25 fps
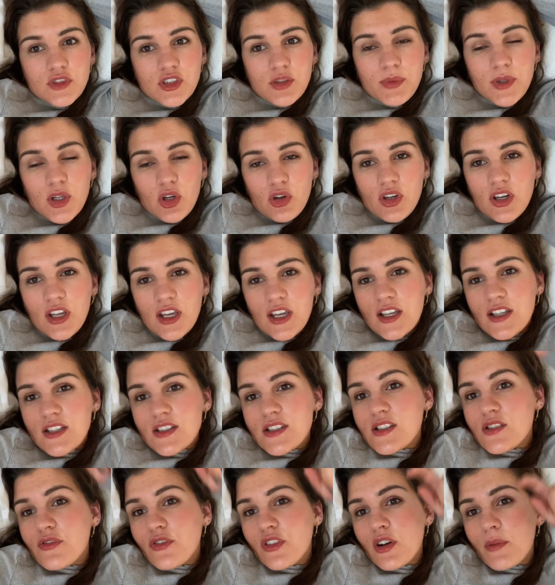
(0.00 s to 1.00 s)
To be
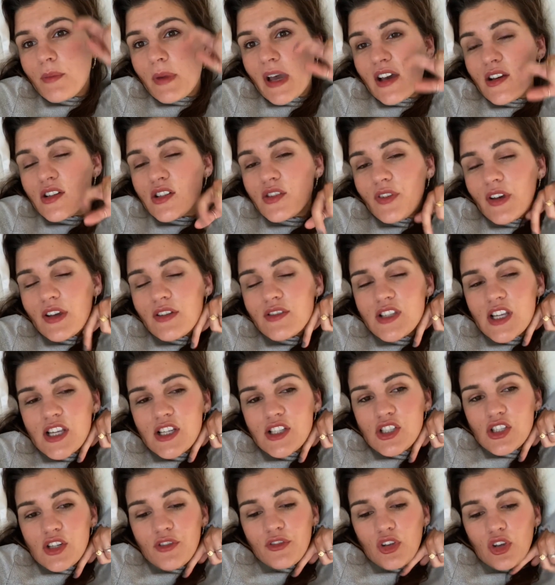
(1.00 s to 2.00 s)
honest, for a powder
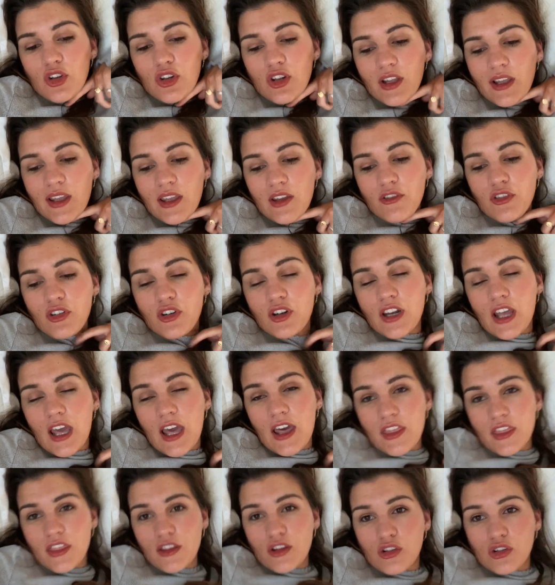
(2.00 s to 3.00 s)
foundation, if you're looking for an
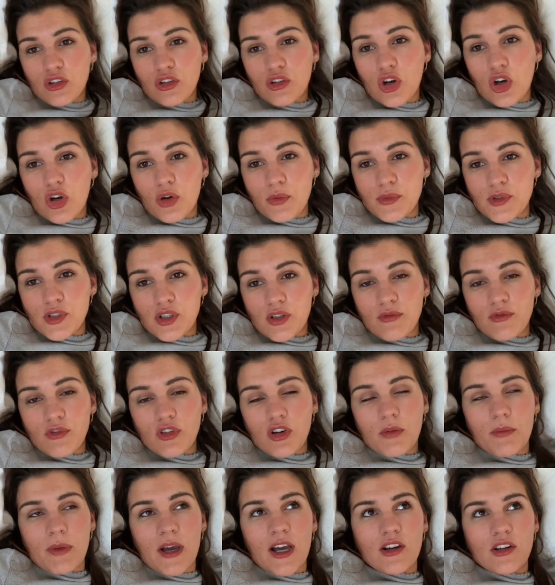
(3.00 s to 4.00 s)
ethical option for
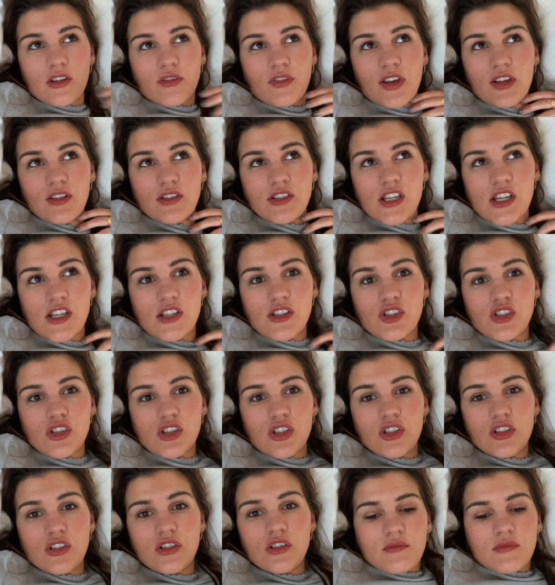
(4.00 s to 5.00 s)
a powder
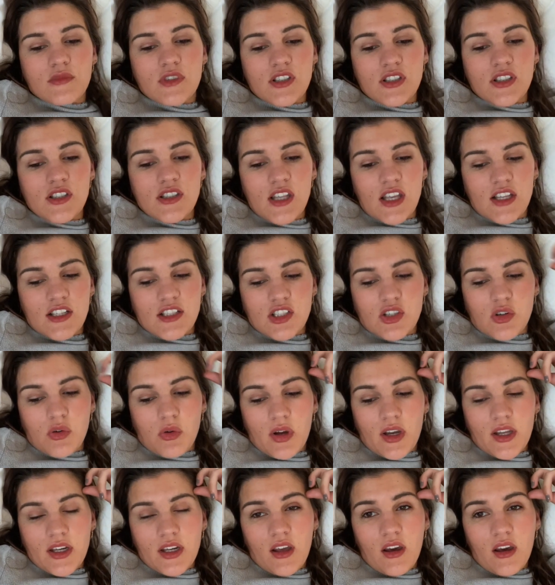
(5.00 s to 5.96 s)
foundation, this is actually quite